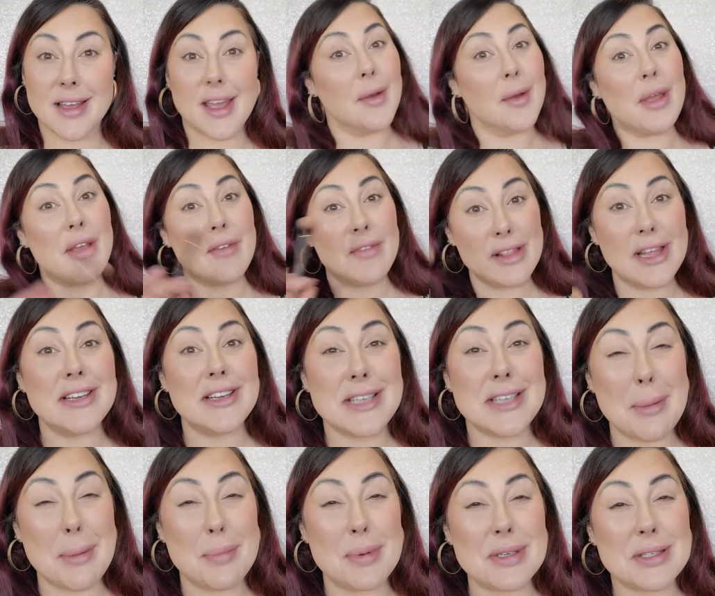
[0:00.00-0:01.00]
And we have a lot of
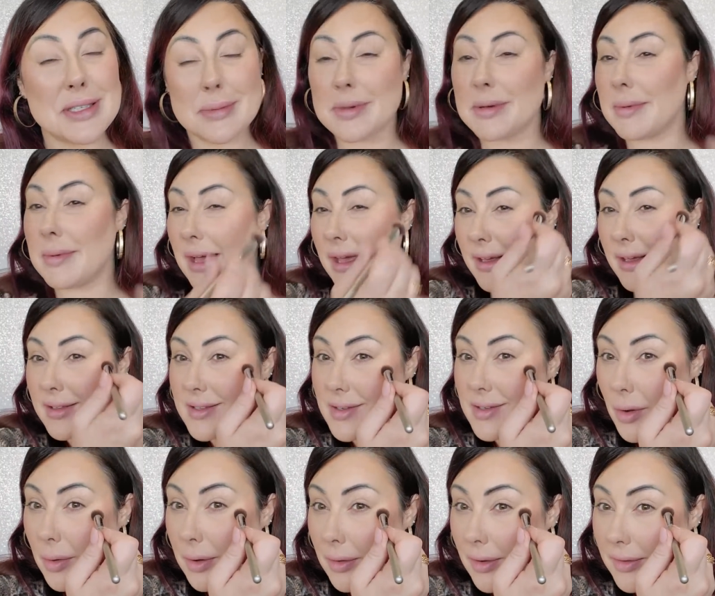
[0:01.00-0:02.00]
diapers to be buying.
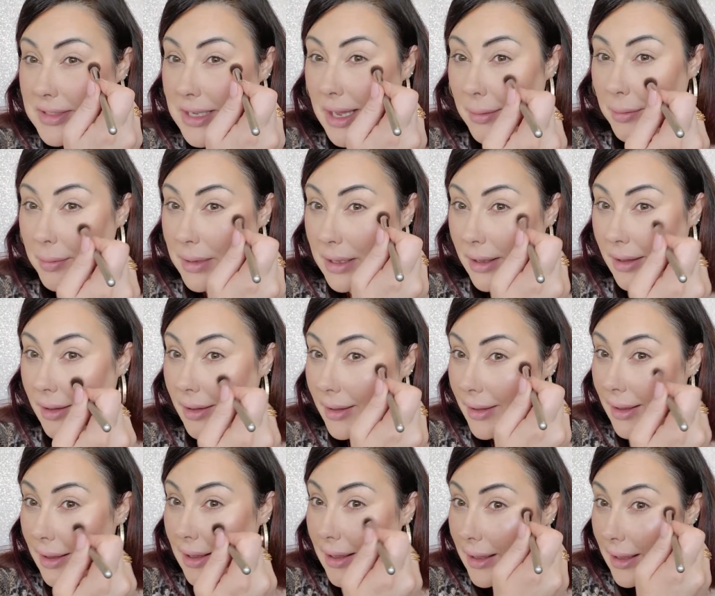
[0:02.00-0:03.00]
So I don't have time to be,
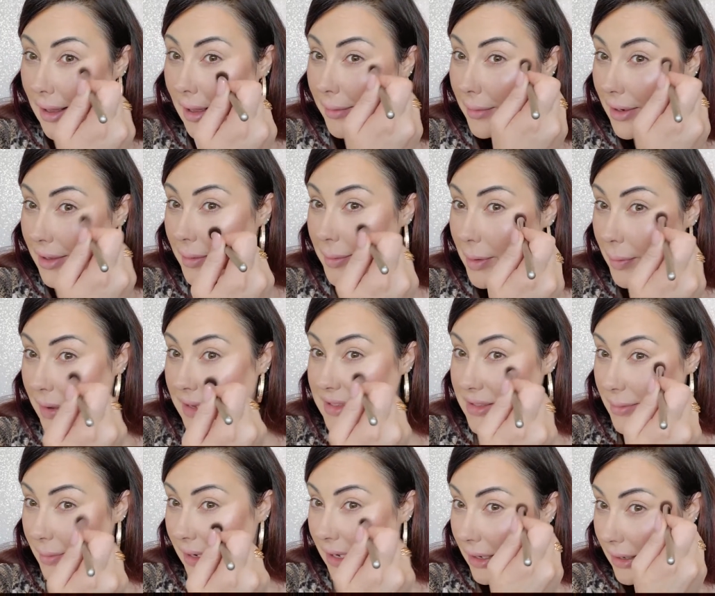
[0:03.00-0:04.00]
I'm not going to be wasting
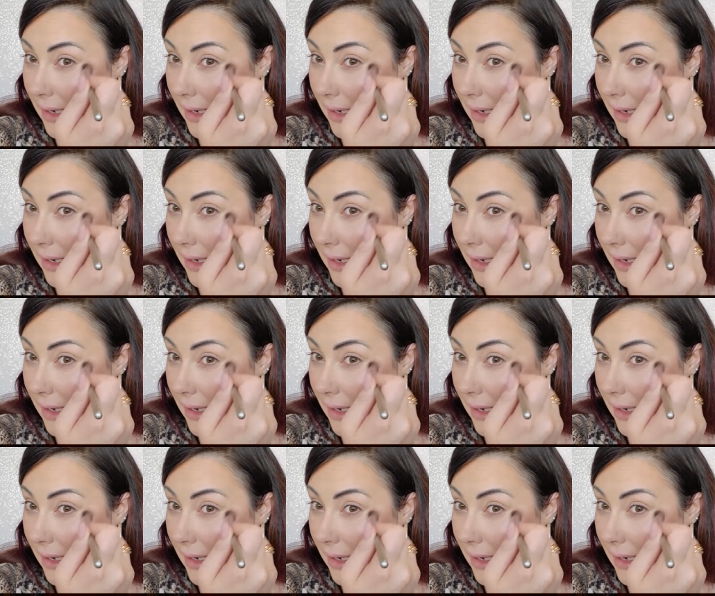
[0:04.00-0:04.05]
money on